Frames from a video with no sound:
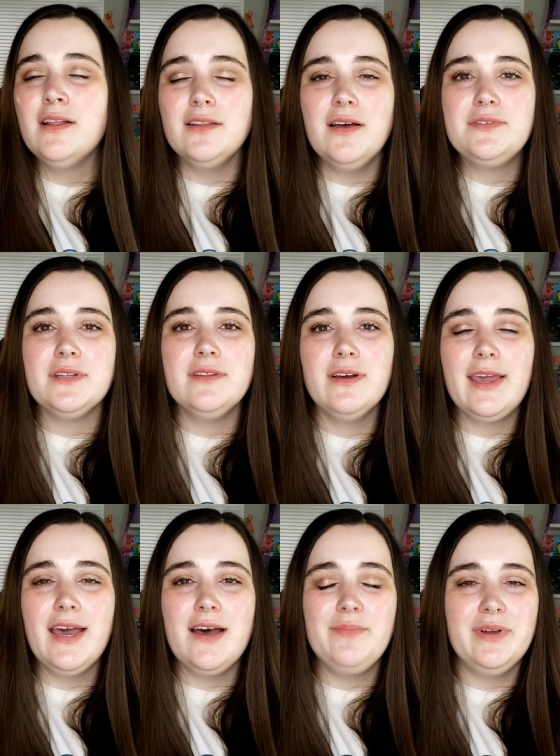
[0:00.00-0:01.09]
love to look
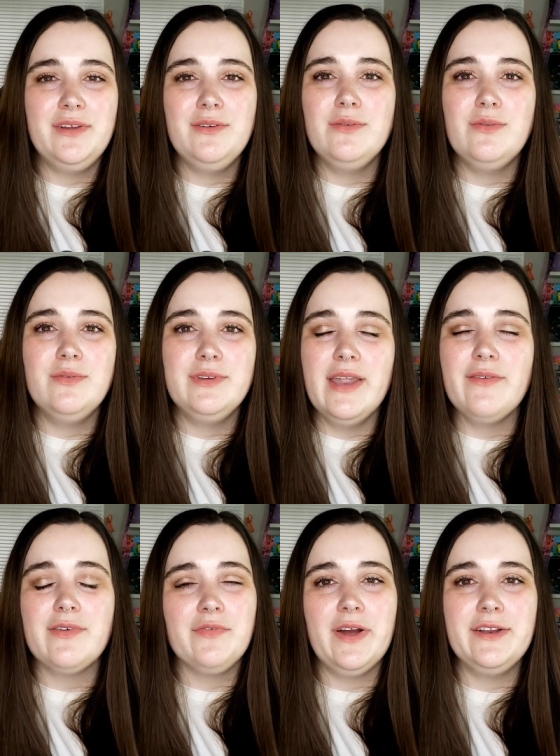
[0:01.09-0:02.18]
at, but you
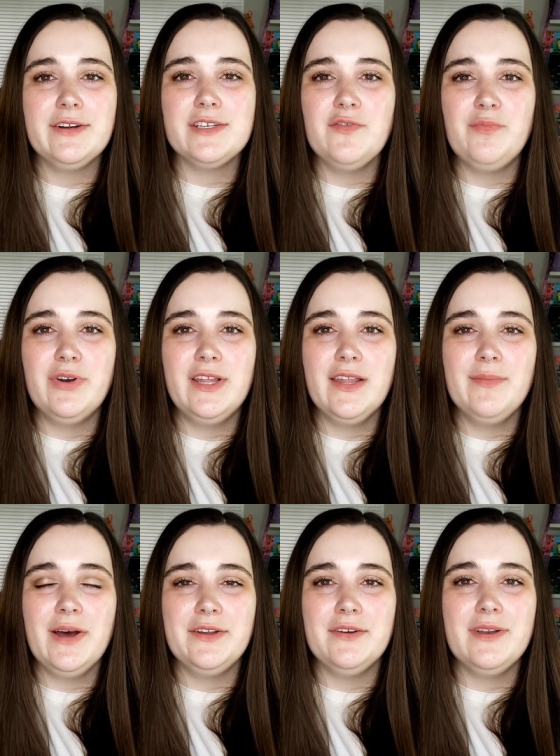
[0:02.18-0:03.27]
never find yourself putting them
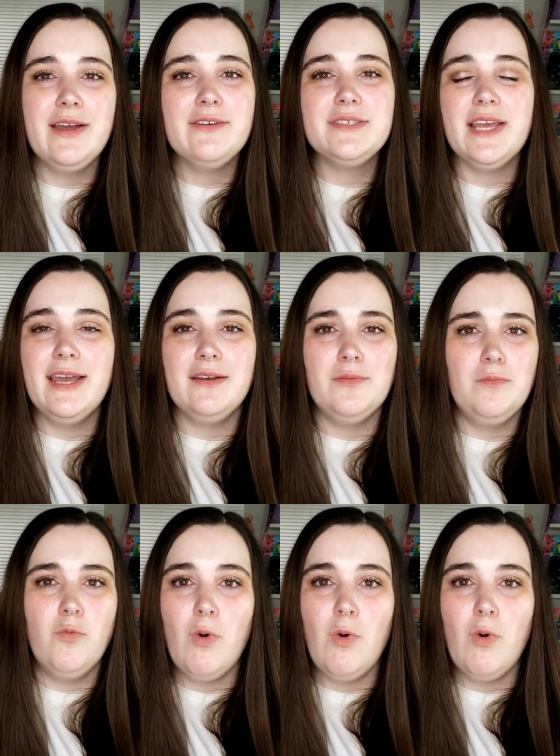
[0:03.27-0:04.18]
on your nails and